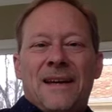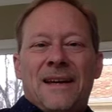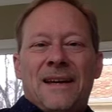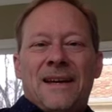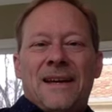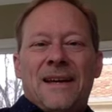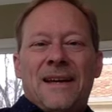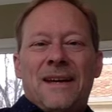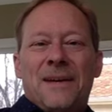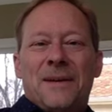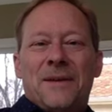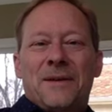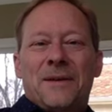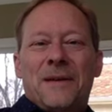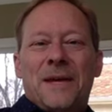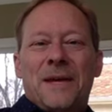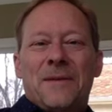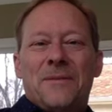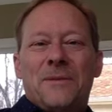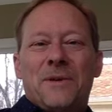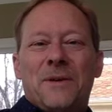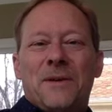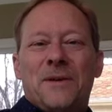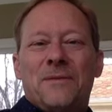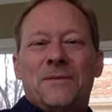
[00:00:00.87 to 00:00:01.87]
Hello,
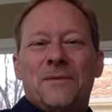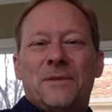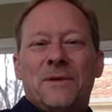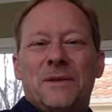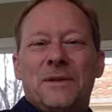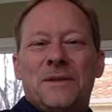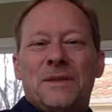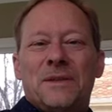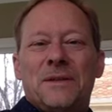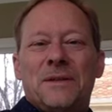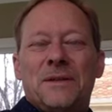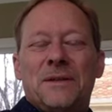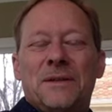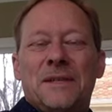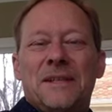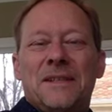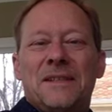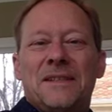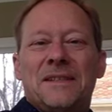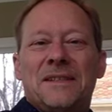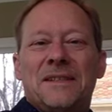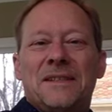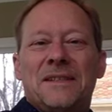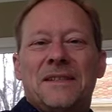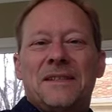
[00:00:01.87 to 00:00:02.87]
Chem 104
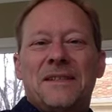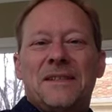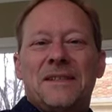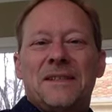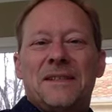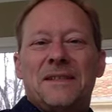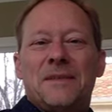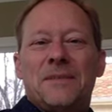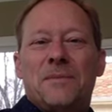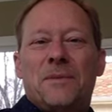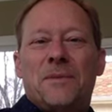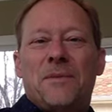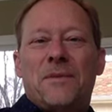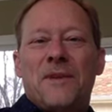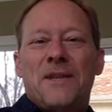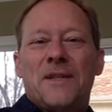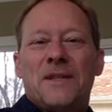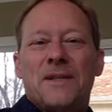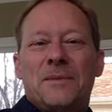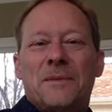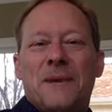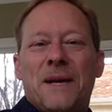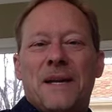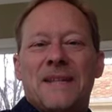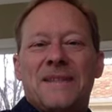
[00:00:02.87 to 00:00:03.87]
students. This is
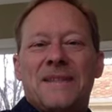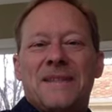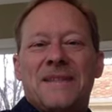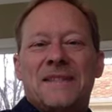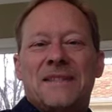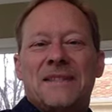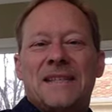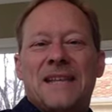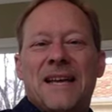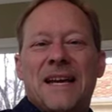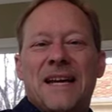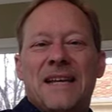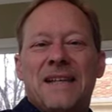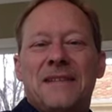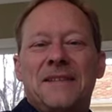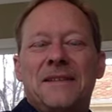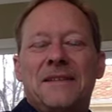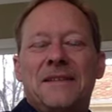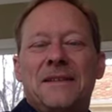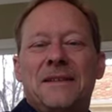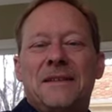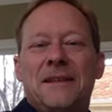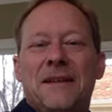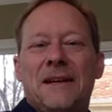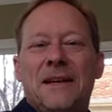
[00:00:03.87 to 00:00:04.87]
Professor Meiskens again.
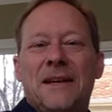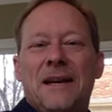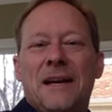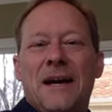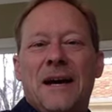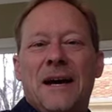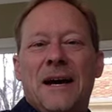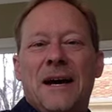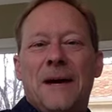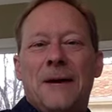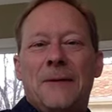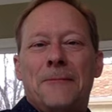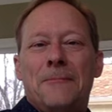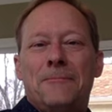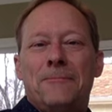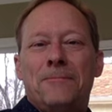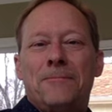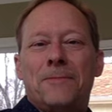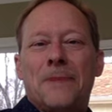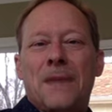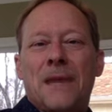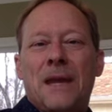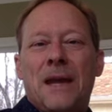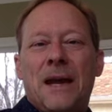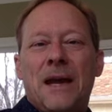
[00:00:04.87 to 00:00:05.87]
Um,
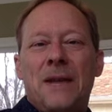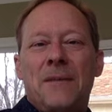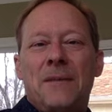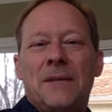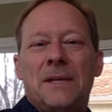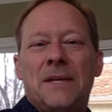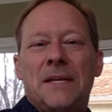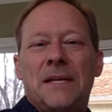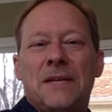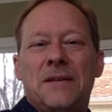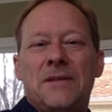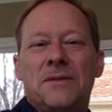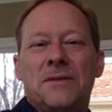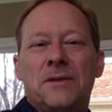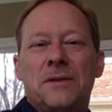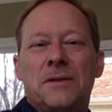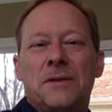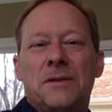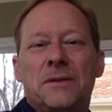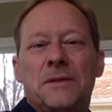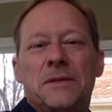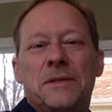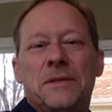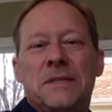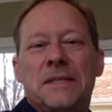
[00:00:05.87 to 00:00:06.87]
I'm going to
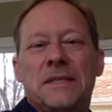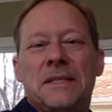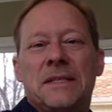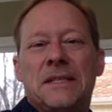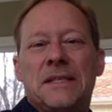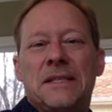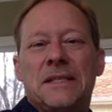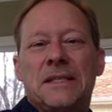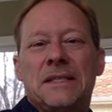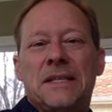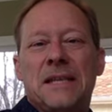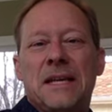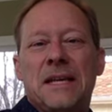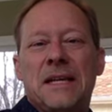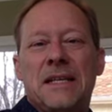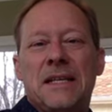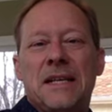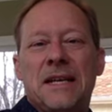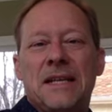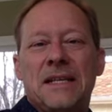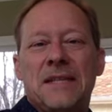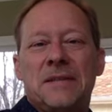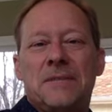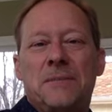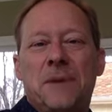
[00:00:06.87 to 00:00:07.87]
introduce this
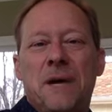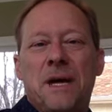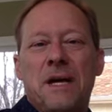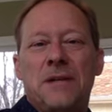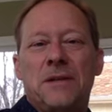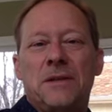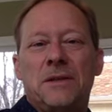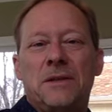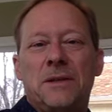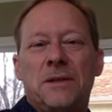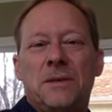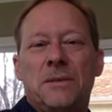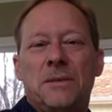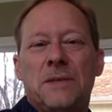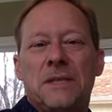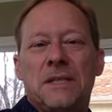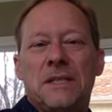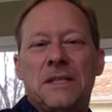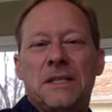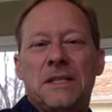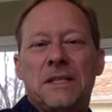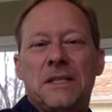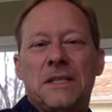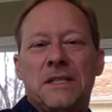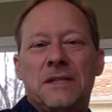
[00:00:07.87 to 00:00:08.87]
next module, which
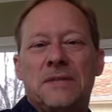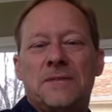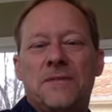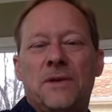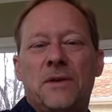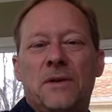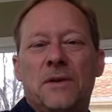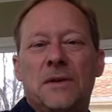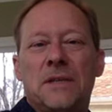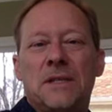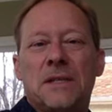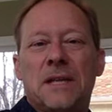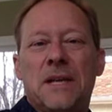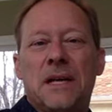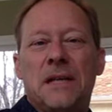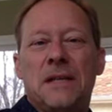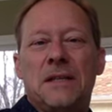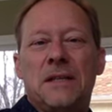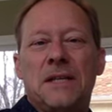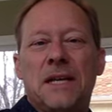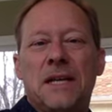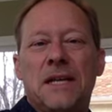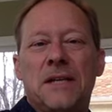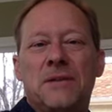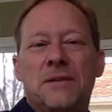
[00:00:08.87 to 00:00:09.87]
is focused
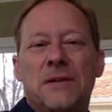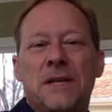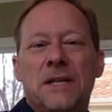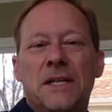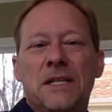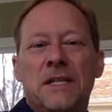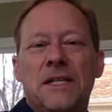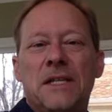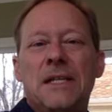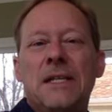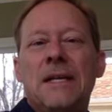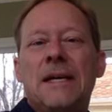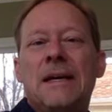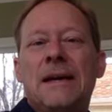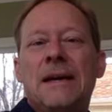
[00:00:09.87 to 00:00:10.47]
on titration.